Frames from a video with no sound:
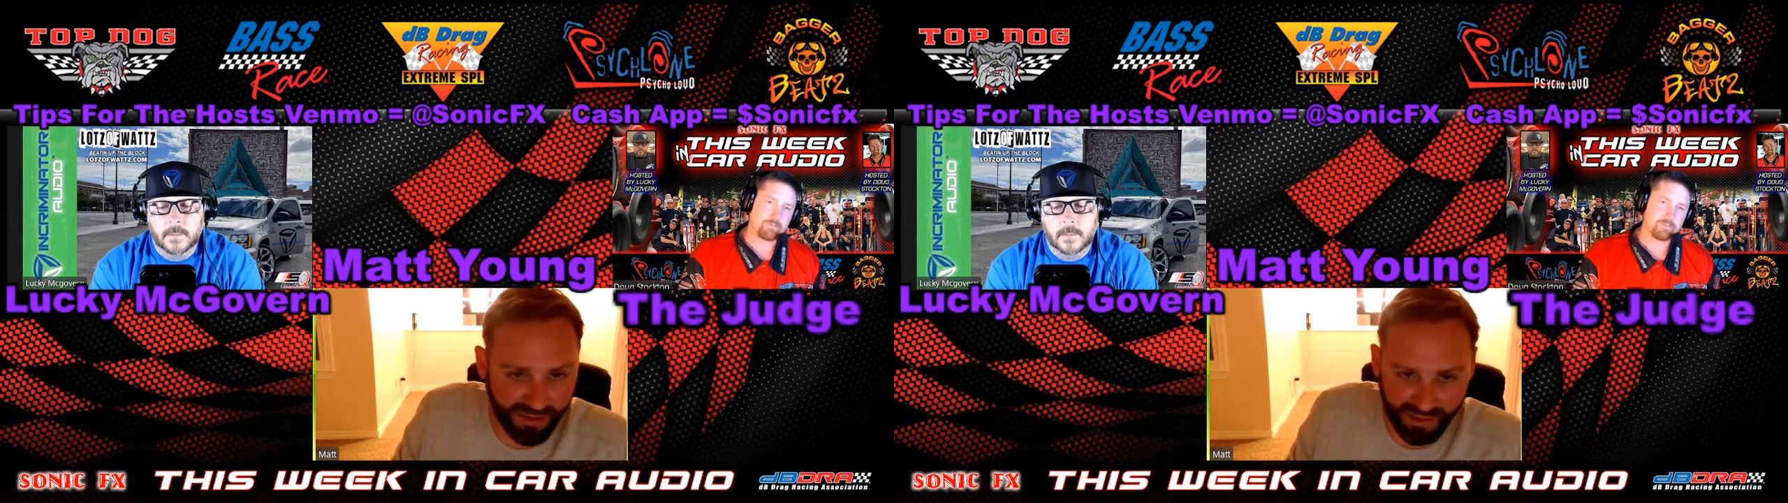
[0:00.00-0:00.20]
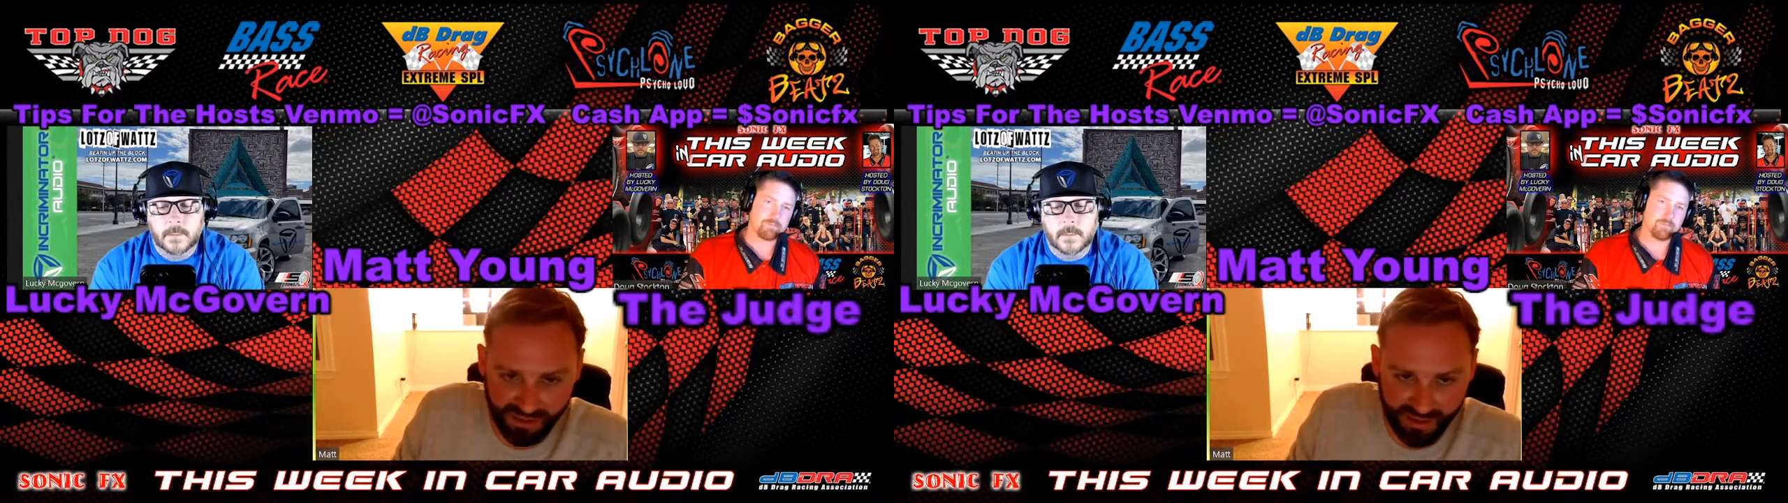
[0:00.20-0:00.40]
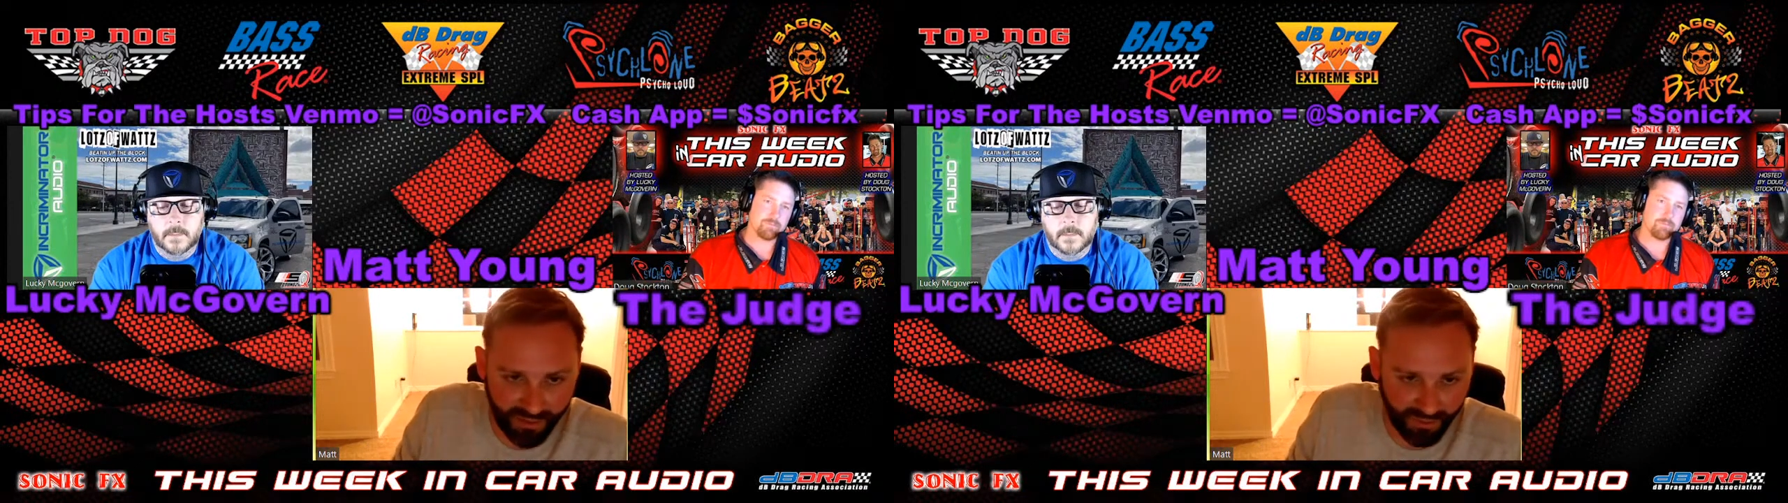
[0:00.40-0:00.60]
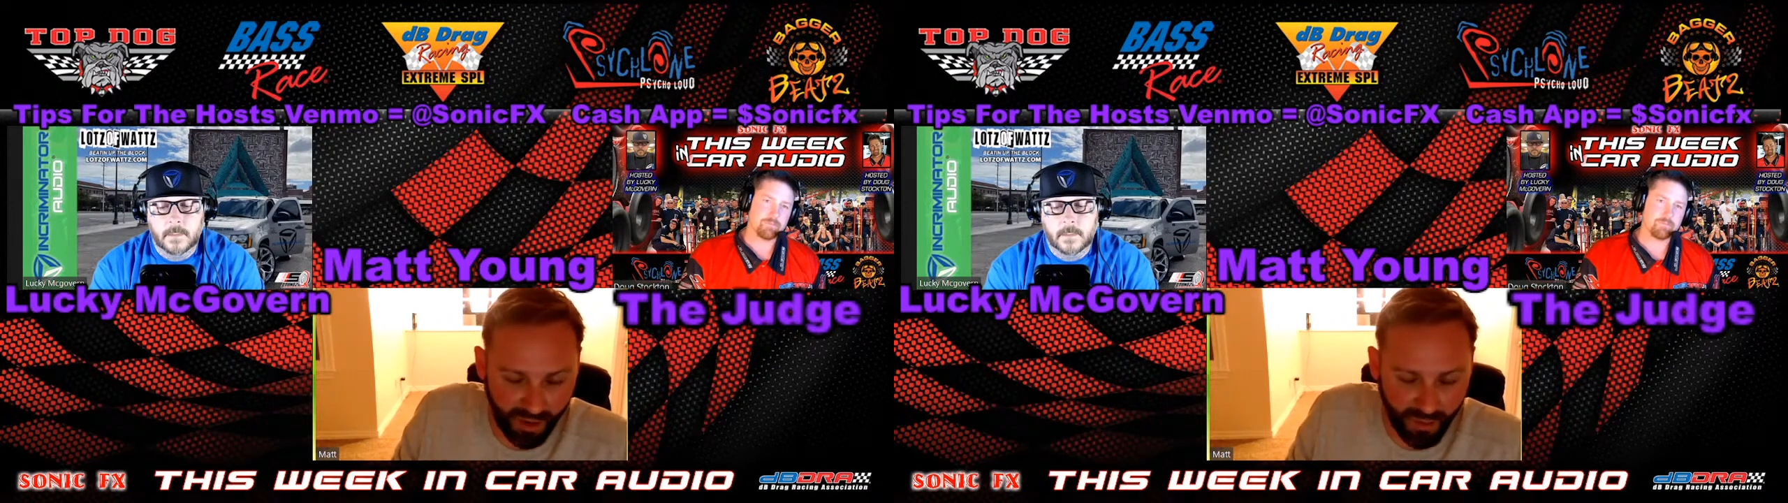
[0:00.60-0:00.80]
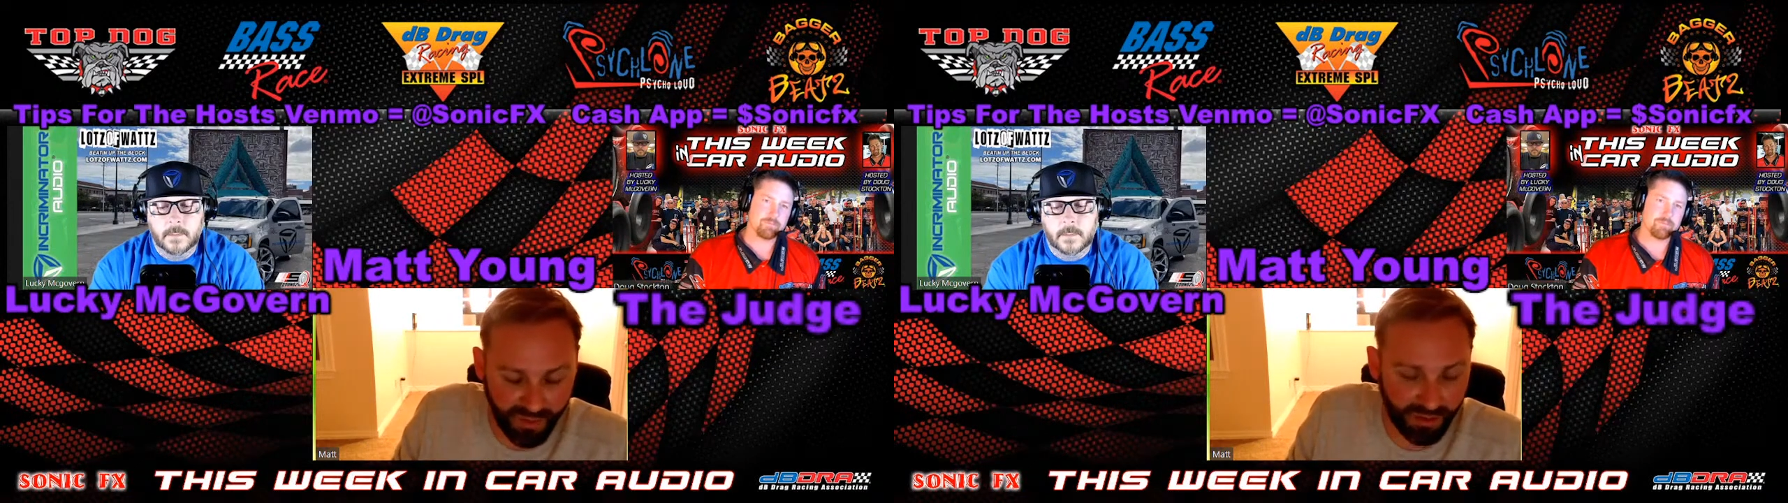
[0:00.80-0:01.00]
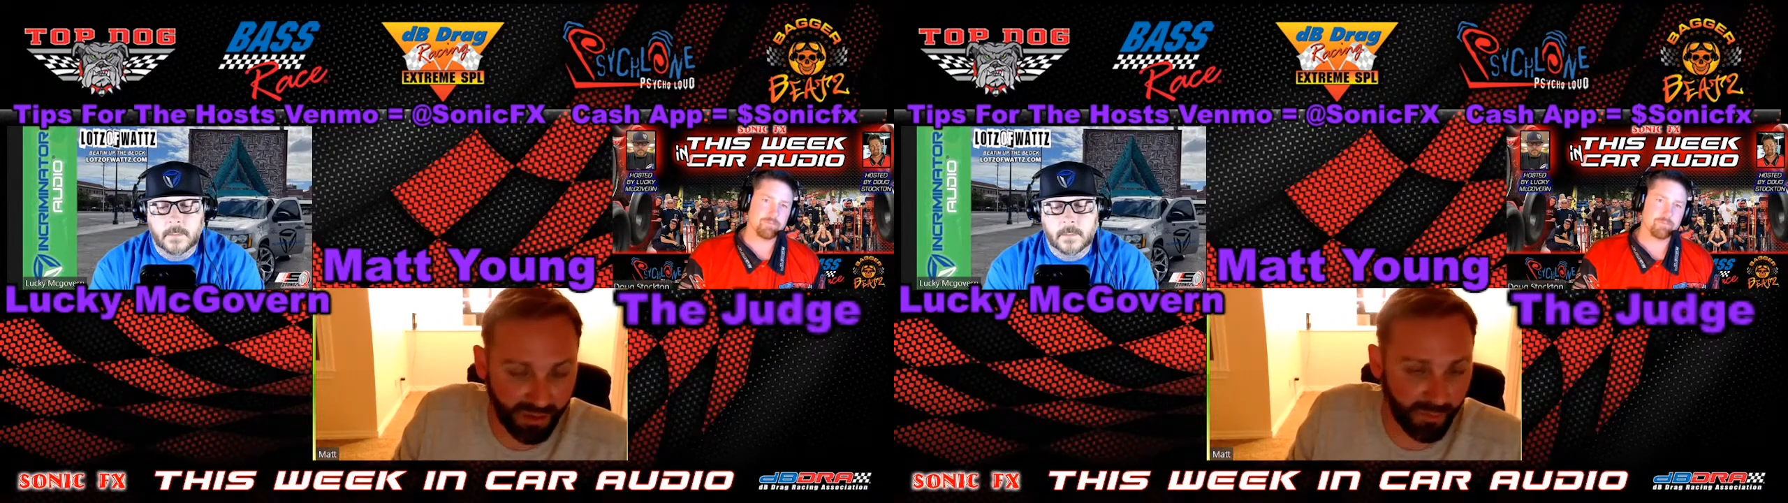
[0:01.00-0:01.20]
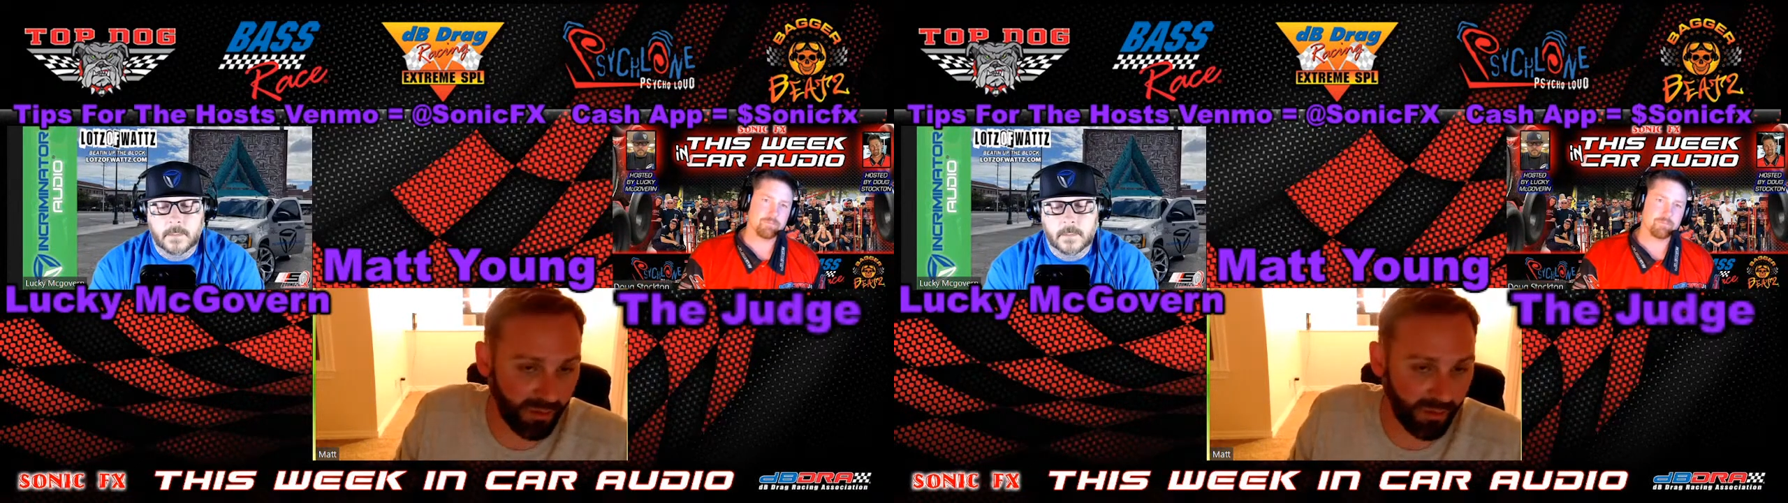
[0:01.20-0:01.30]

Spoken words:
6,000 RPM,